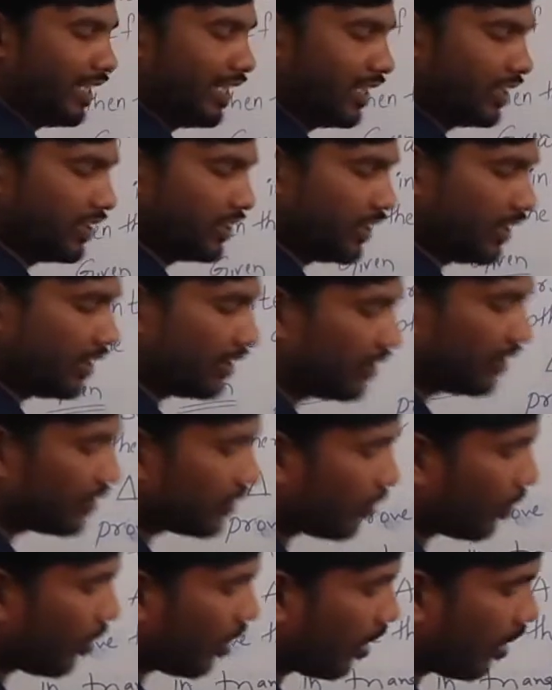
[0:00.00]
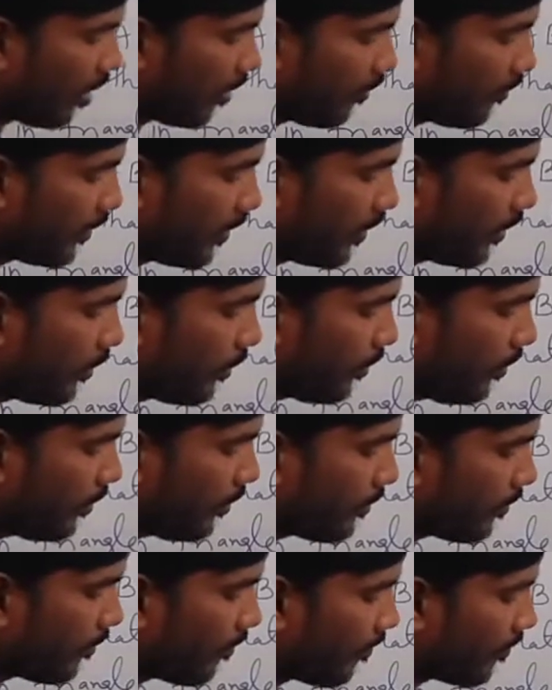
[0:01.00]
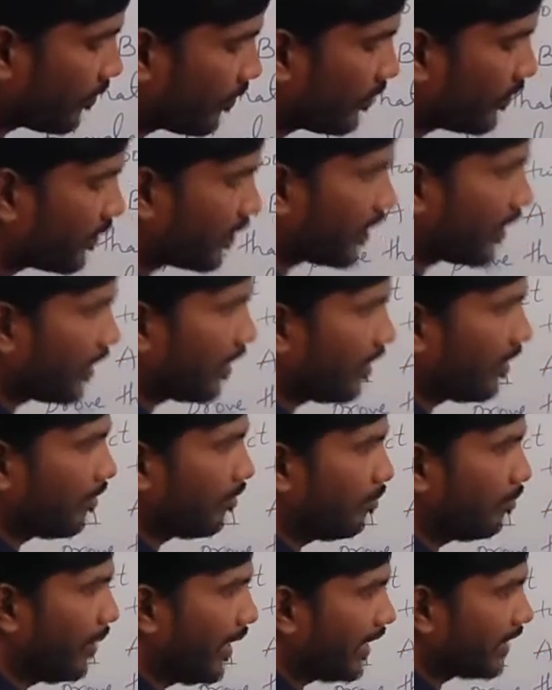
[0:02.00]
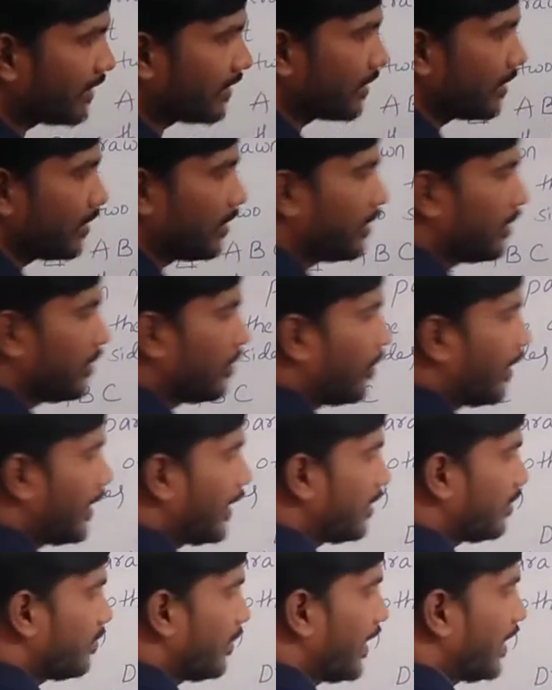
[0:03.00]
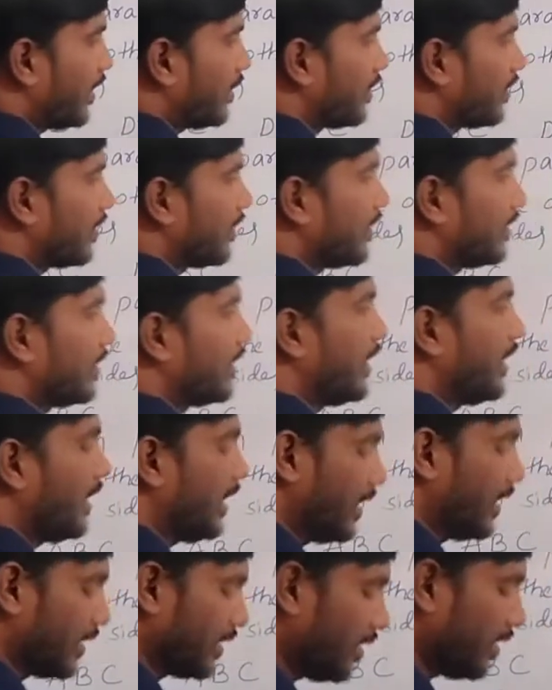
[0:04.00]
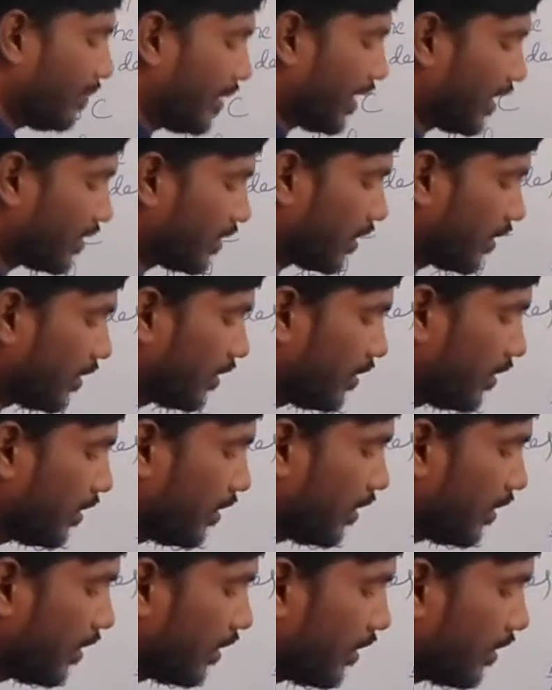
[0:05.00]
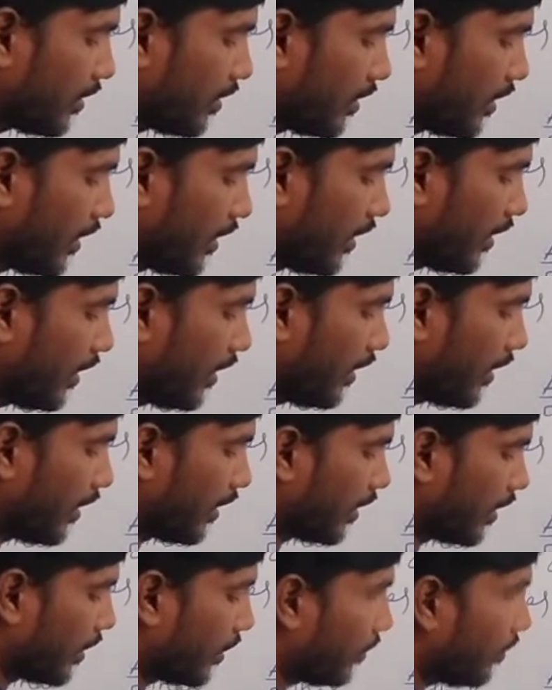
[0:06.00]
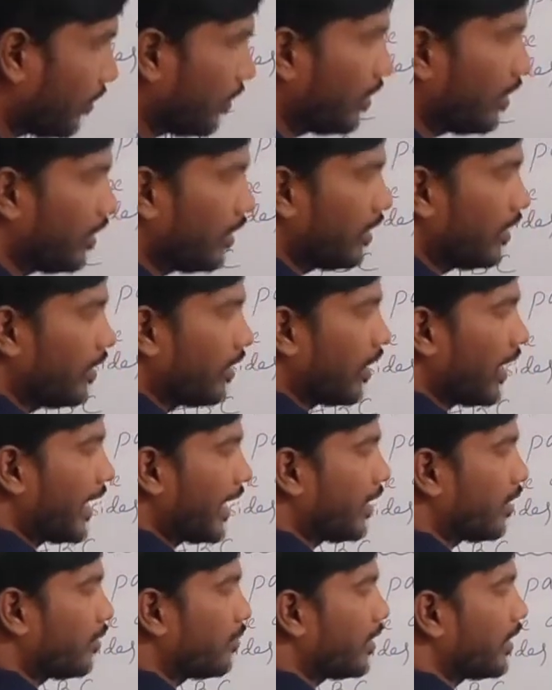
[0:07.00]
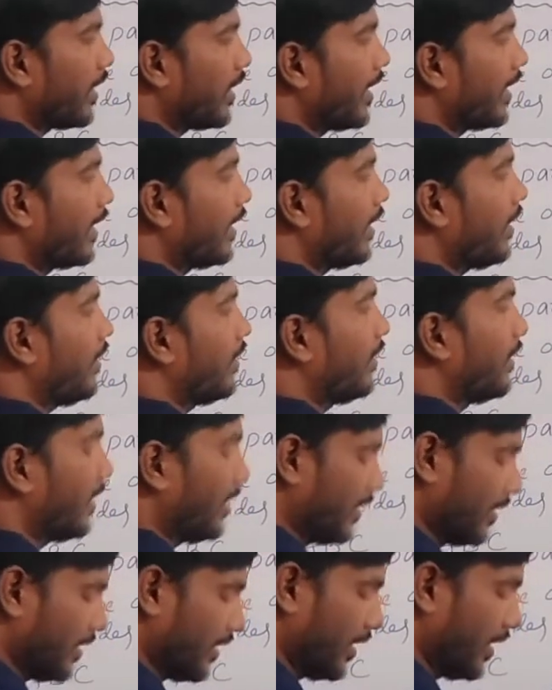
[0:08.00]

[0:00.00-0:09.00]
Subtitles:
So half into base. What is base? CE is the base. CG into height of the triangle DG.